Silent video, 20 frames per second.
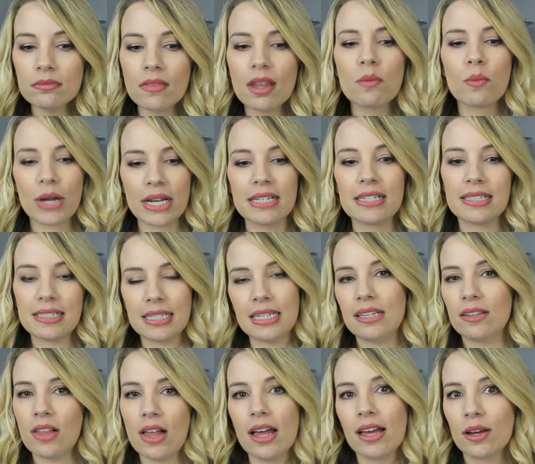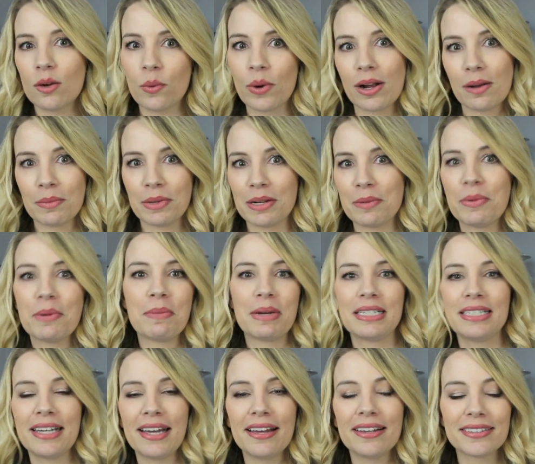I'm waiting to see, like, where I'm gonna put
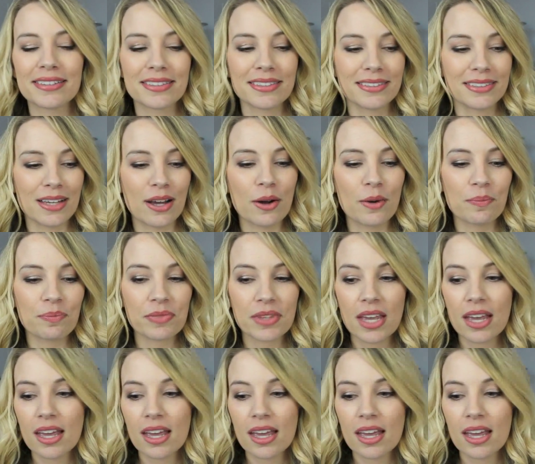my desk, so.